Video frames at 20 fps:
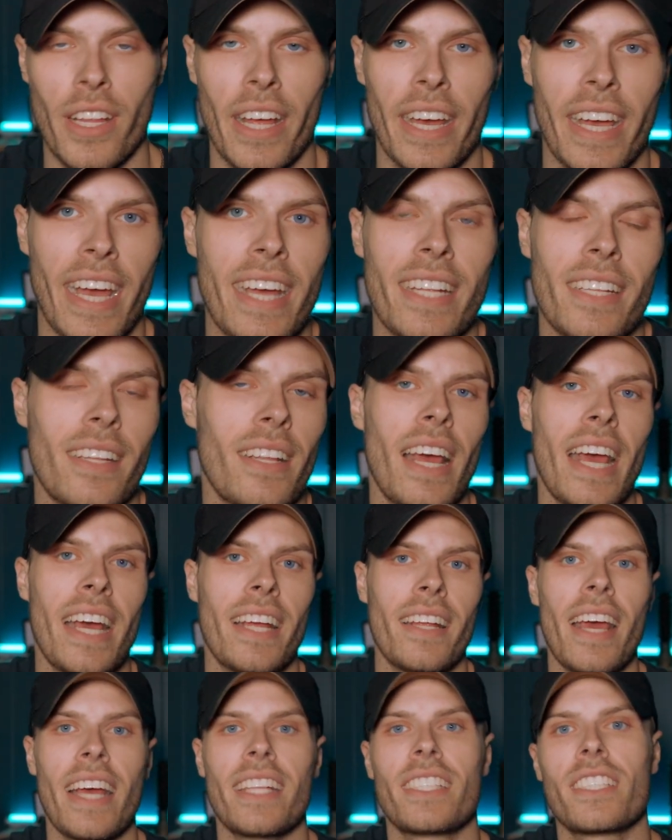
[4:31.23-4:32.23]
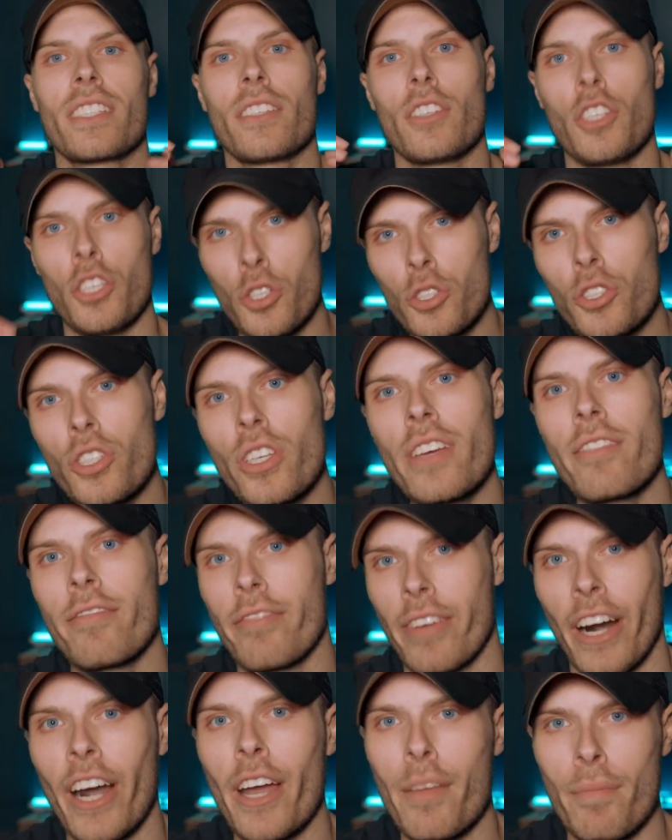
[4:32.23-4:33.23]
Like, it's usually
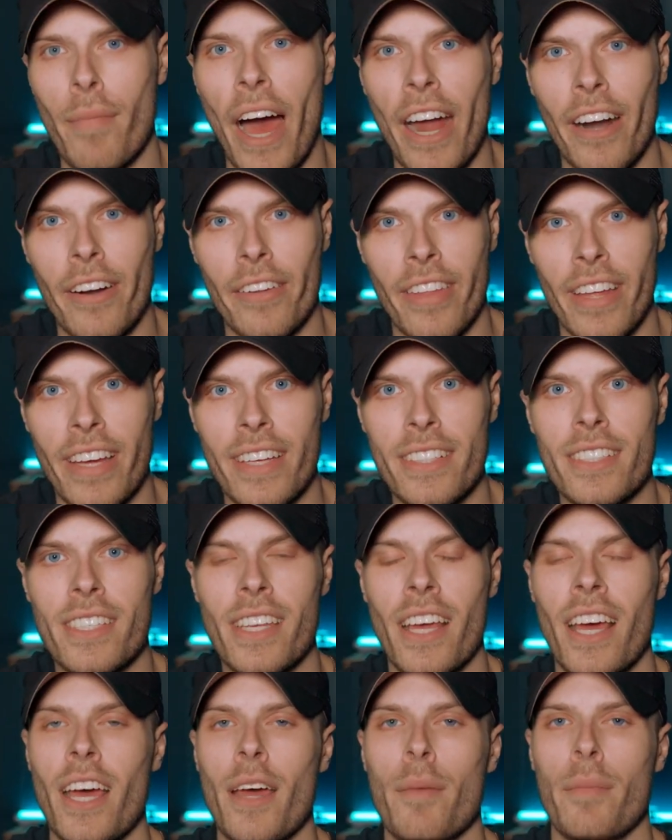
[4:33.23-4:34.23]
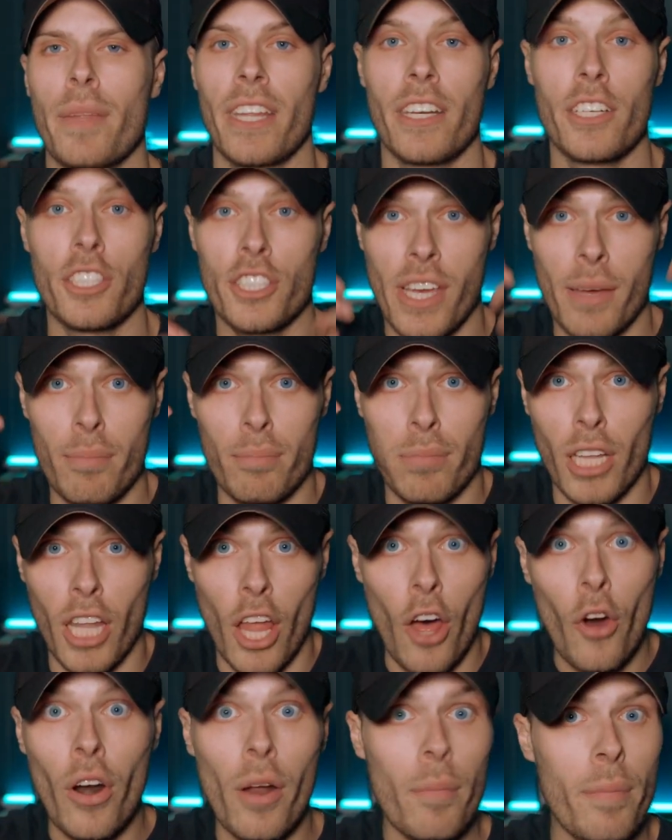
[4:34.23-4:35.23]
very minor things, but they just get
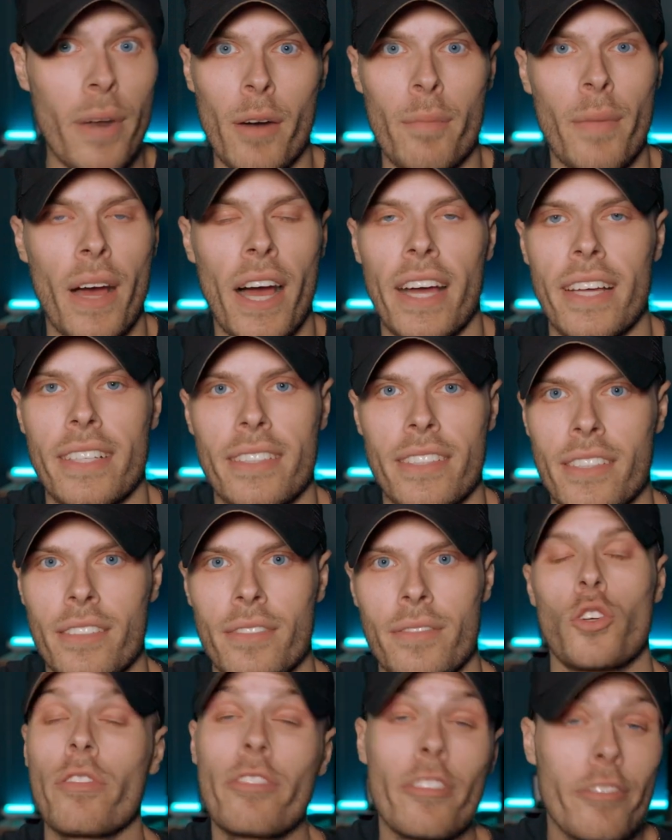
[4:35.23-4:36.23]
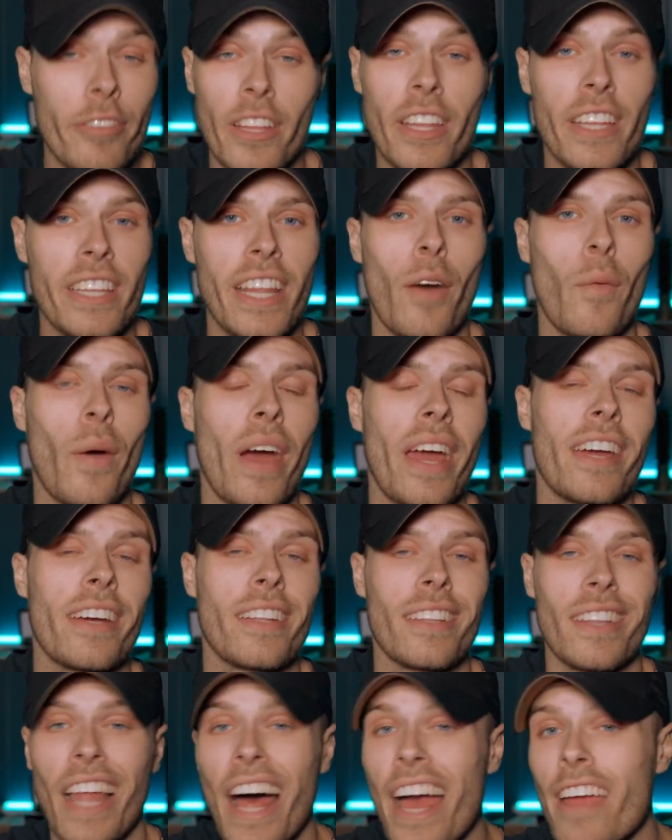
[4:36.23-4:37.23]
blown up in our minds. So if you're feeling that way
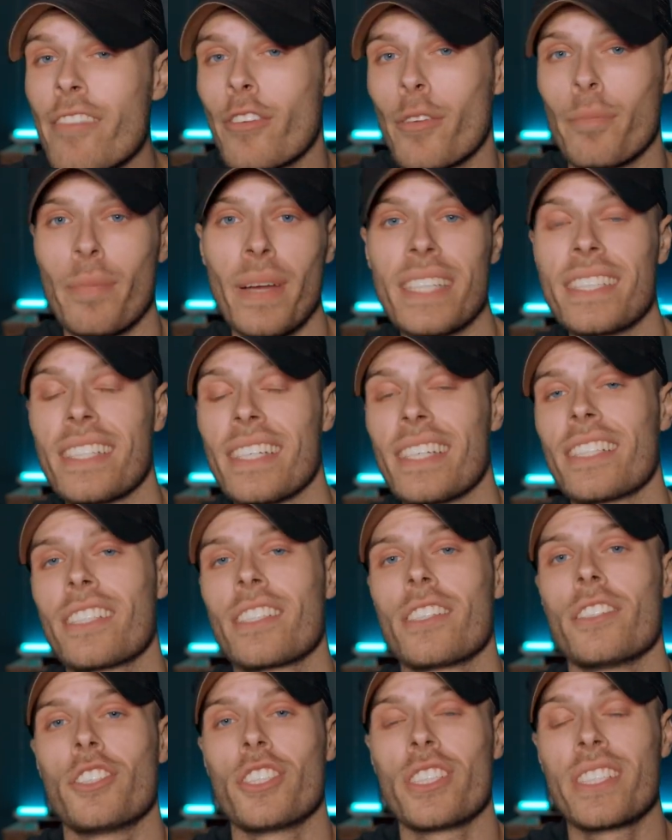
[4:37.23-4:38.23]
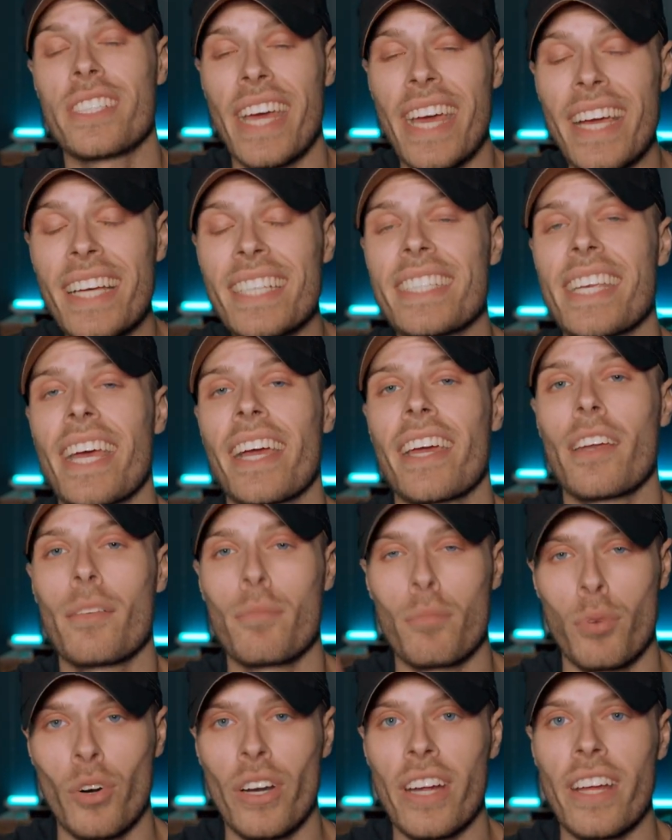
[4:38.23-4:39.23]
in life or business, just take a second
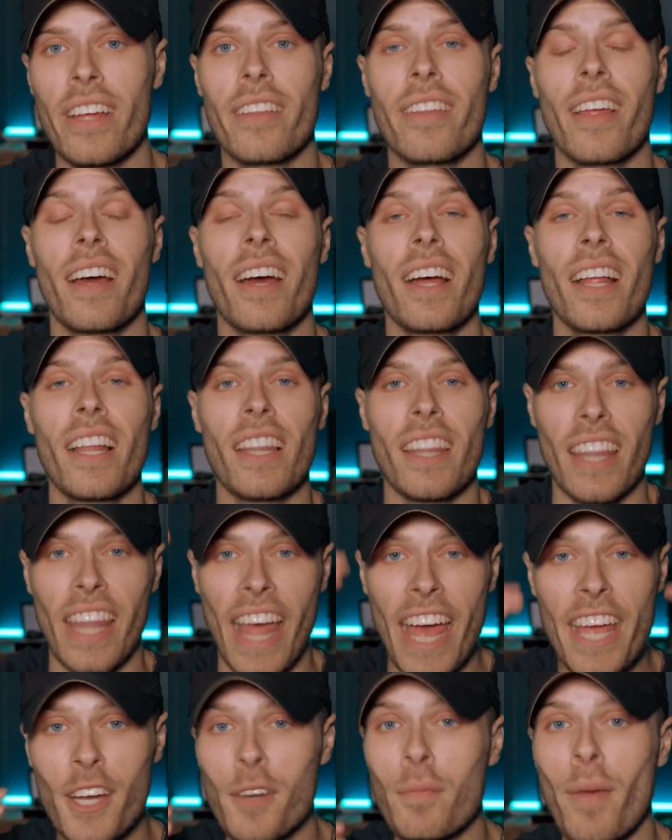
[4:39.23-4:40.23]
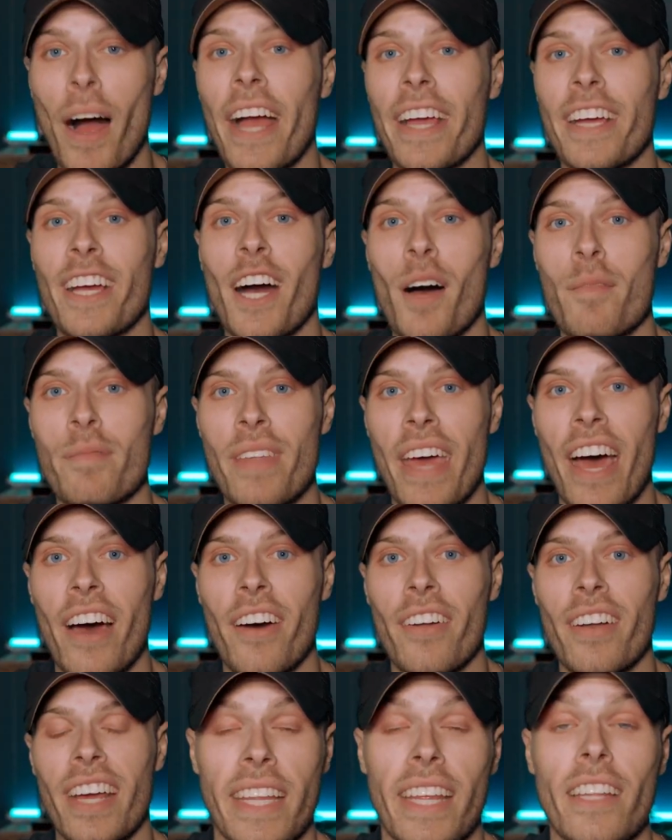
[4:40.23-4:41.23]
and breathe, let your mind calm
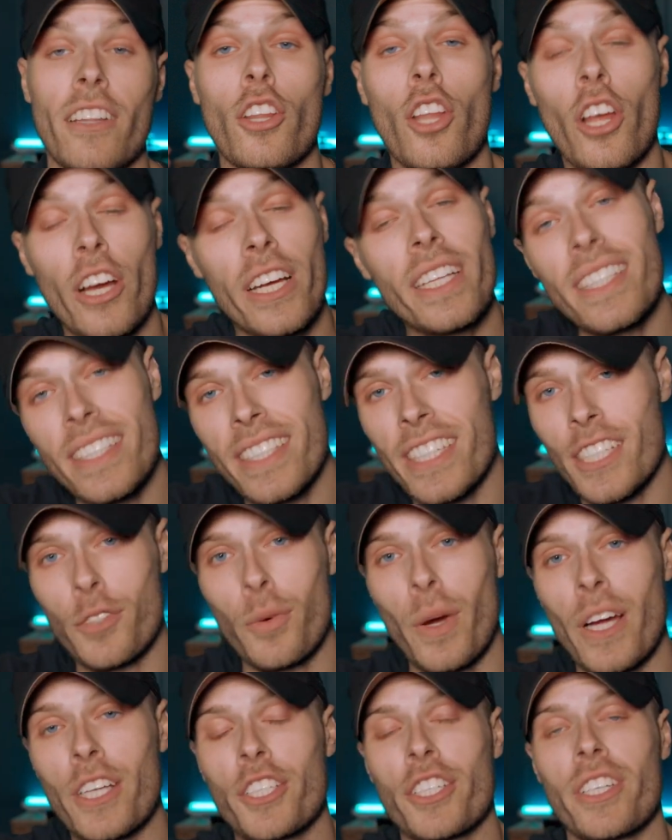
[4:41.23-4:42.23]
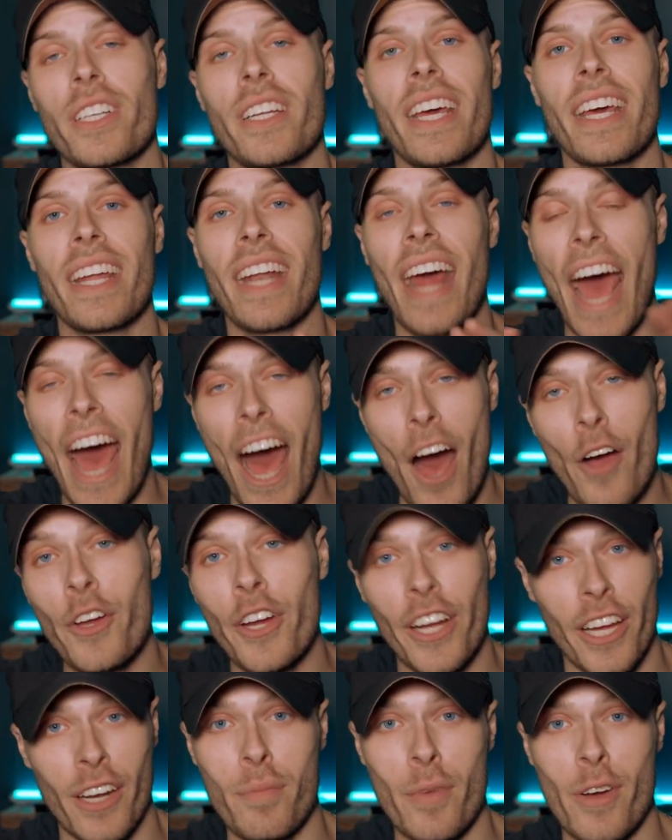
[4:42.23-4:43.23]
down, and then look at the situation and how
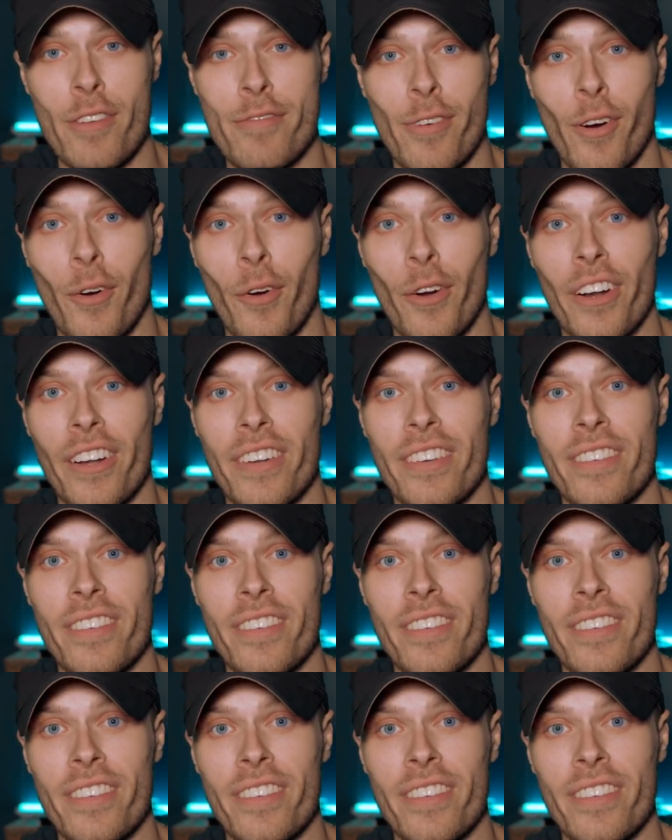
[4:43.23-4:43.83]
you're gonna move forward.